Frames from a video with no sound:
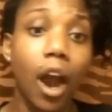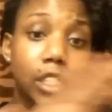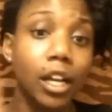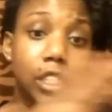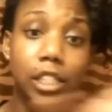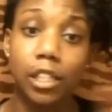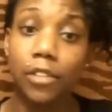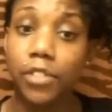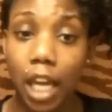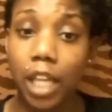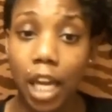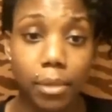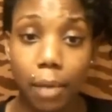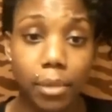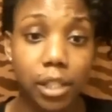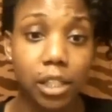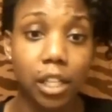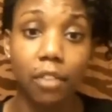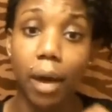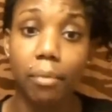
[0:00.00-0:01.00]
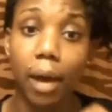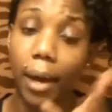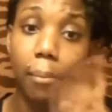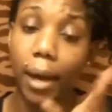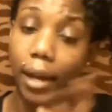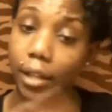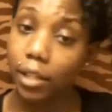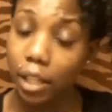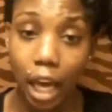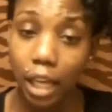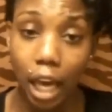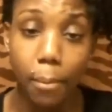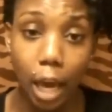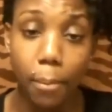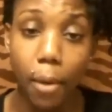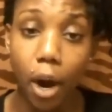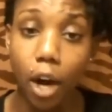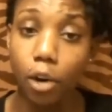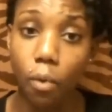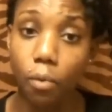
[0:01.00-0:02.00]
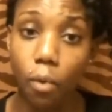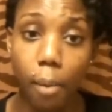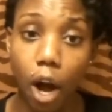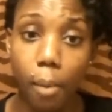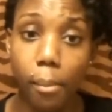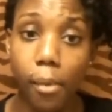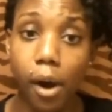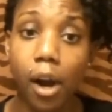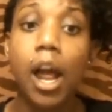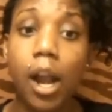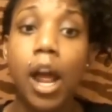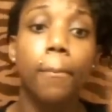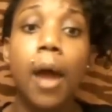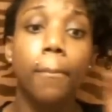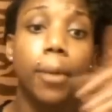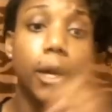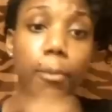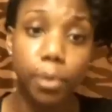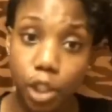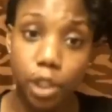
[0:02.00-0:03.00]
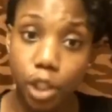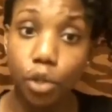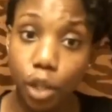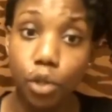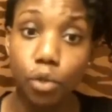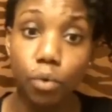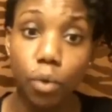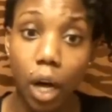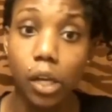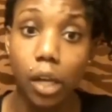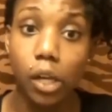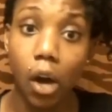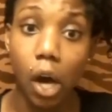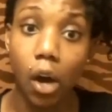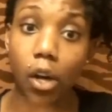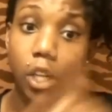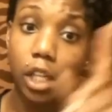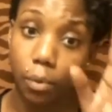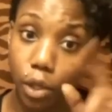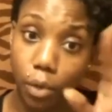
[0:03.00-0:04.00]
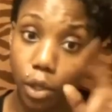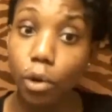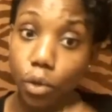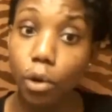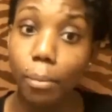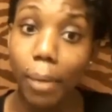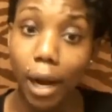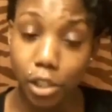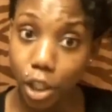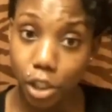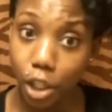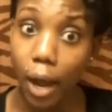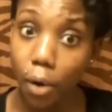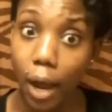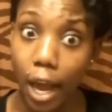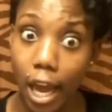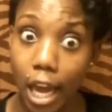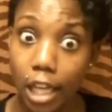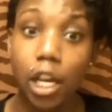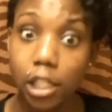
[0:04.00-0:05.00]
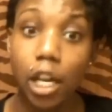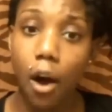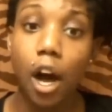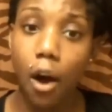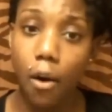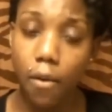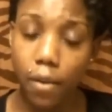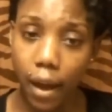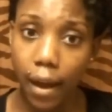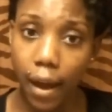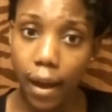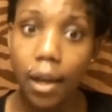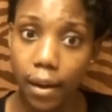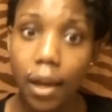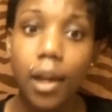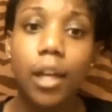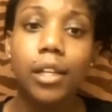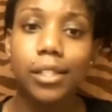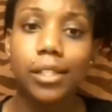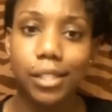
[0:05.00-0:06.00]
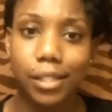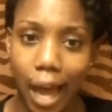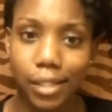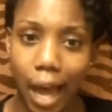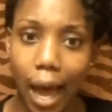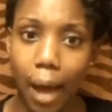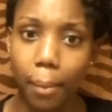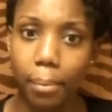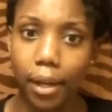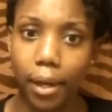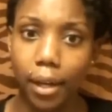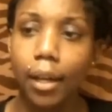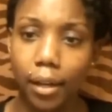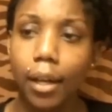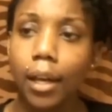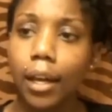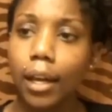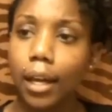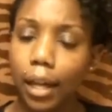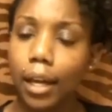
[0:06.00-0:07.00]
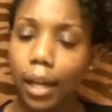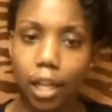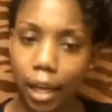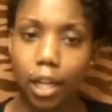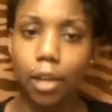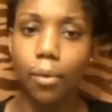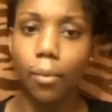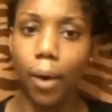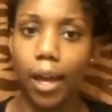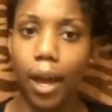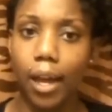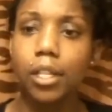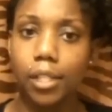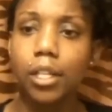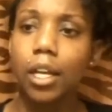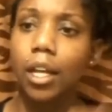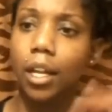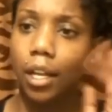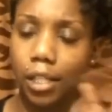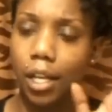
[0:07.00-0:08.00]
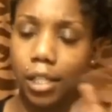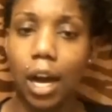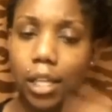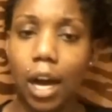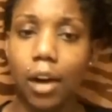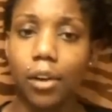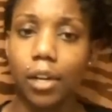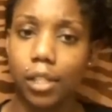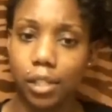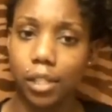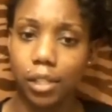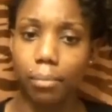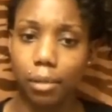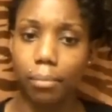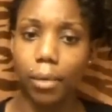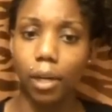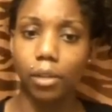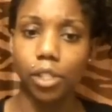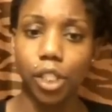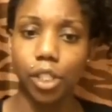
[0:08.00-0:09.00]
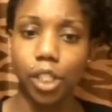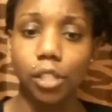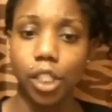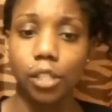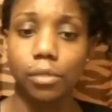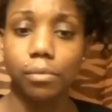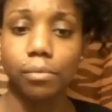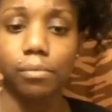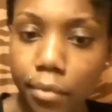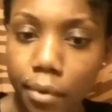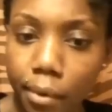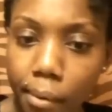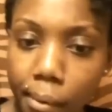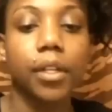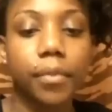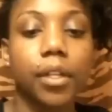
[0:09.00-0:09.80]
Regardless if Tammy stuff might make it to Kmart or Walmart, people still knew her longer than we knew about your ass, okay? Stop it. Anyways, let's go on to some more shit.